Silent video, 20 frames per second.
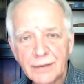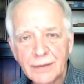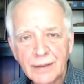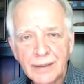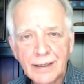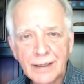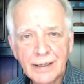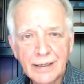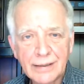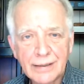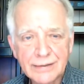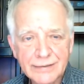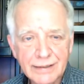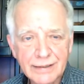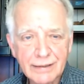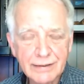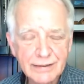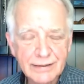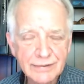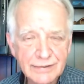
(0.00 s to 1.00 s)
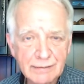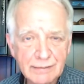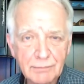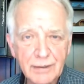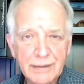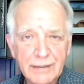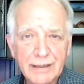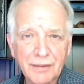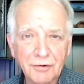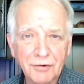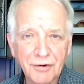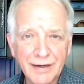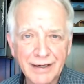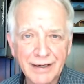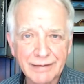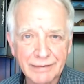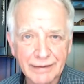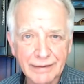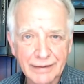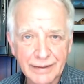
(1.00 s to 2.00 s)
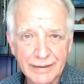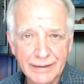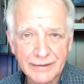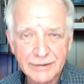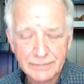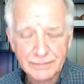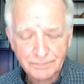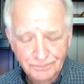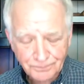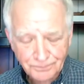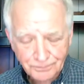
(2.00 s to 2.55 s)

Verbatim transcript: and said, gonna be another 90 days.